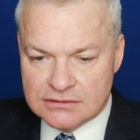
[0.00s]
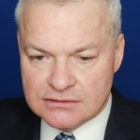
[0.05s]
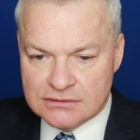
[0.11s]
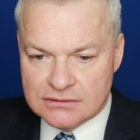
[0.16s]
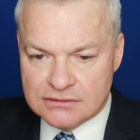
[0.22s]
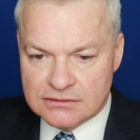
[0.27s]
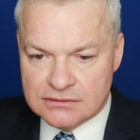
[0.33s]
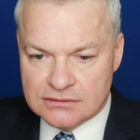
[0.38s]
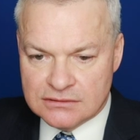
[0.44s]

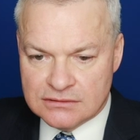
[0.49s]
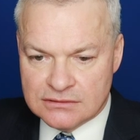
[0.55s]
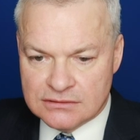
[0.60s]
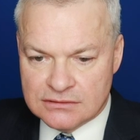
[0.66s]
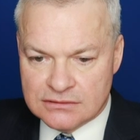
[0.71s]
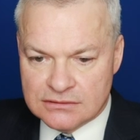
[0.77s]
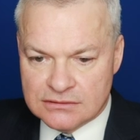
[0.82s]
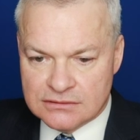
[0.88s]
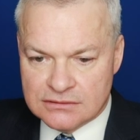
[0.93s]

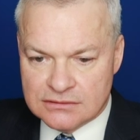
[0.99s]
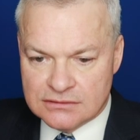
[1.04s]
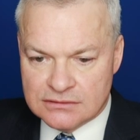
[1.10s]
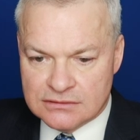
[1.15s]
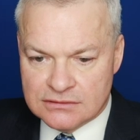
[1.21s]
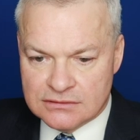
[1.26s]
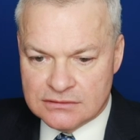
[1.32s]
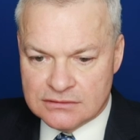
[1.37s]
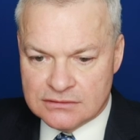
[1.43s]

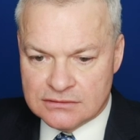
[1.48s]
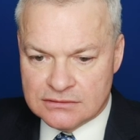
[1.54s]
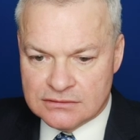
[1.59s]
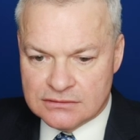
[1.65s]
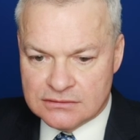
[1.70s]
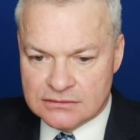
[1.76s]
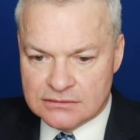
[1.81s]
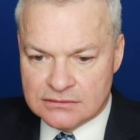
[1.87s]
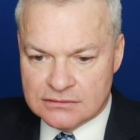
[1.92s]

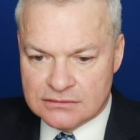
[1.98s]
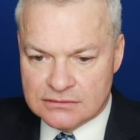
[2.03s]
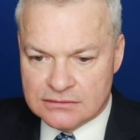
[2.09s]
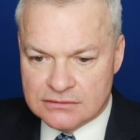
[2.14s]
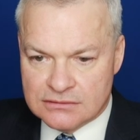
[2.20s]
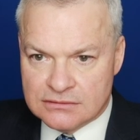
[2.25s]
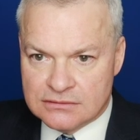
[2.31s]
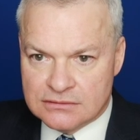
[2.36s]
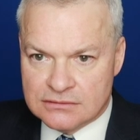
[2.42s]

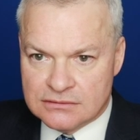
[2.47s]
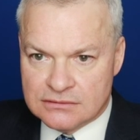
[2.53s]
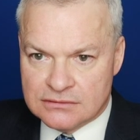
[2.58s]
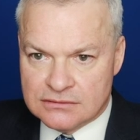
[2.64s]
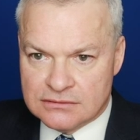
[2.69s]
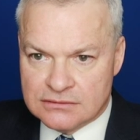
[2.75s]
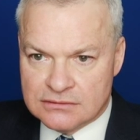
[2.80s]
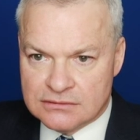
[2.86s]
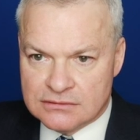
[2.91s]

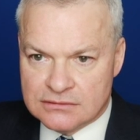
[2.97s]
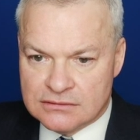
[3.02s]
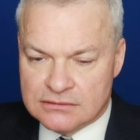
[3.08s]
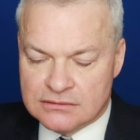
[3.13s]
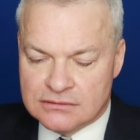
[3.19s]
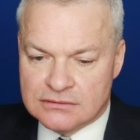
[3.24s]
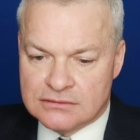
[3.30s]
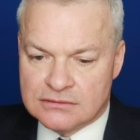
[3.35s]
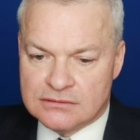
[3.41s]

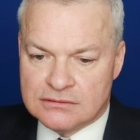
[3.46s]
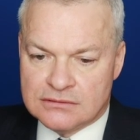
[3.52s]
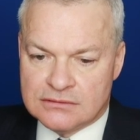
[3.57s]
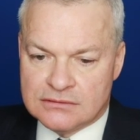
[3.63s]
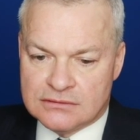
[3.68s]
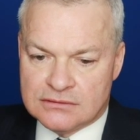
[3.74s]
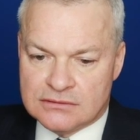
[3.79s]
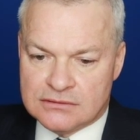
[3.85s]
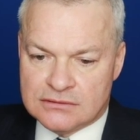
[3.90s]

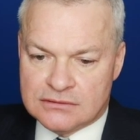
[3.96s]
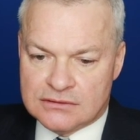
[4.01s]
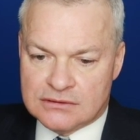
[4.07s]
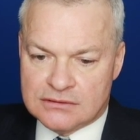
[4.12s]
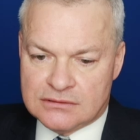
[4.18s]
[no speech]